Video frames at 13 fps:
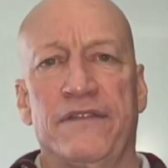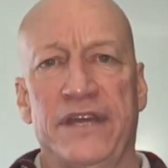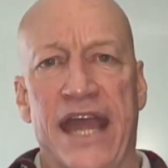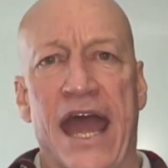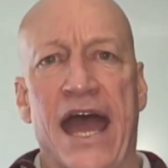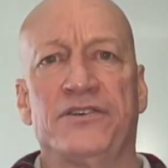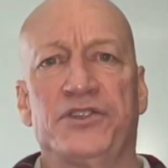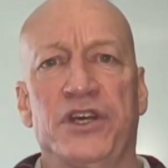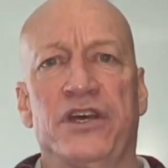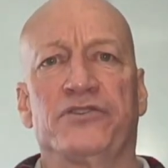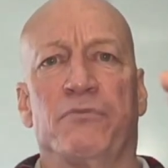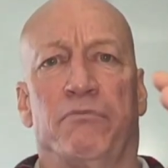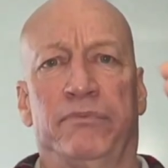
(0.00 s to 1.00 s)
the as
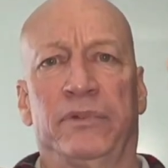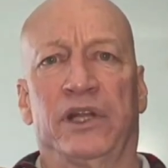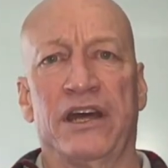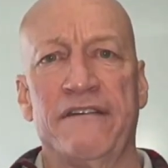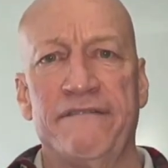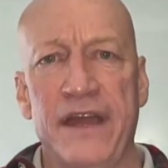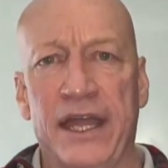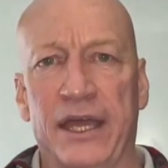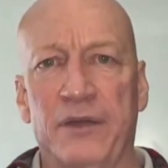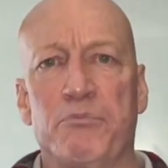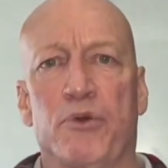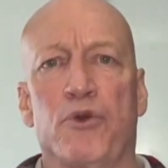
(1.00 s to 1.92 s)
is living and